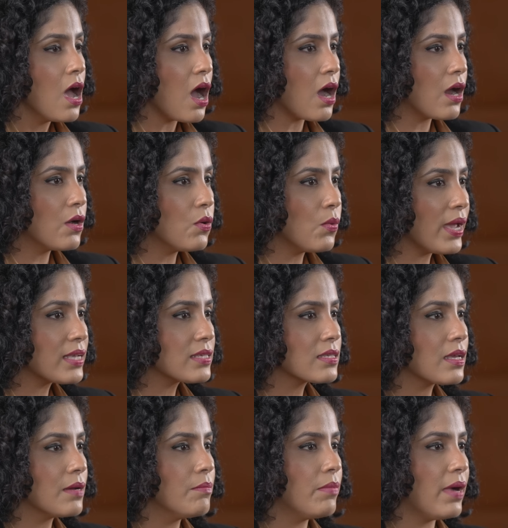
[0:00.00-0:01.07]
ROX
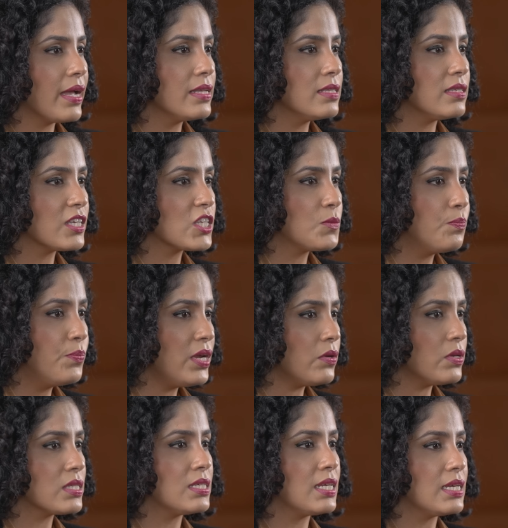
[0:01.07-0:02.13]
combines
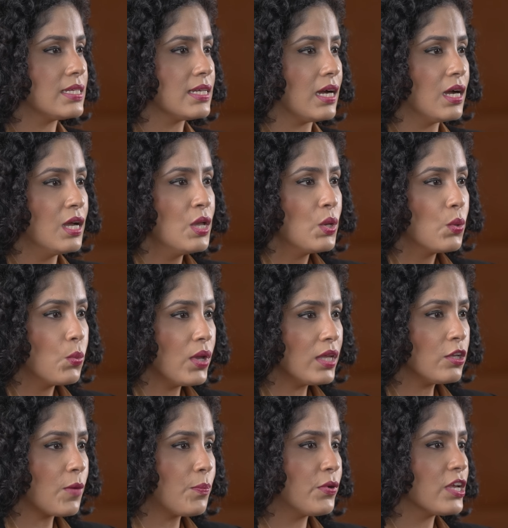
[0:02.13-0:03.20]
experience data with
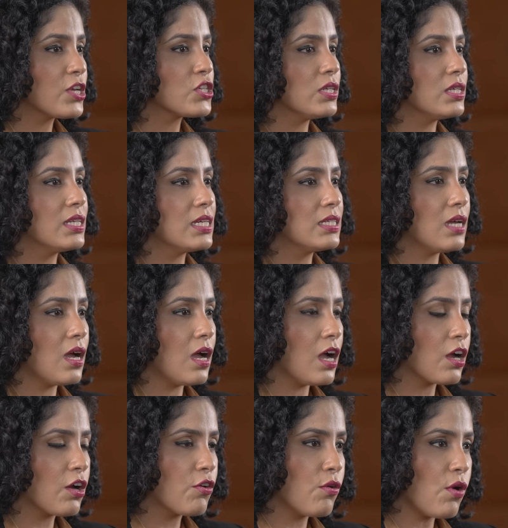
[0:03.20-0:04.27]
operational data
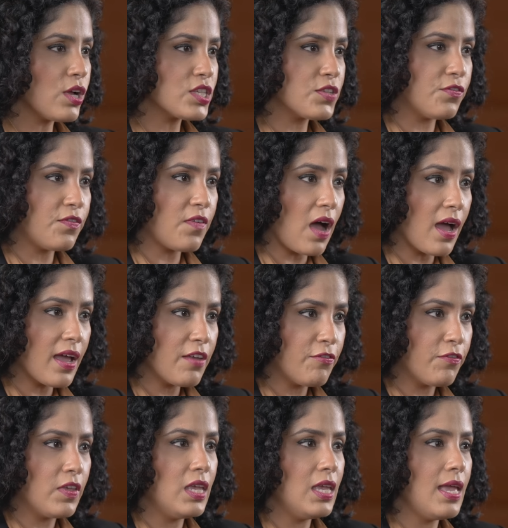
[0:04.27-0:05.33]
across
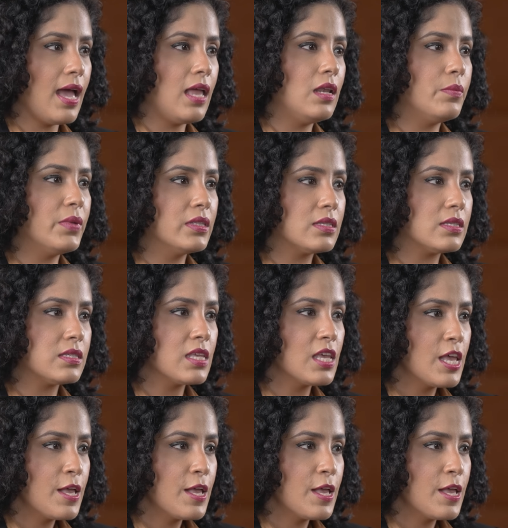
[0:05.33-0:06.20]
five key elements: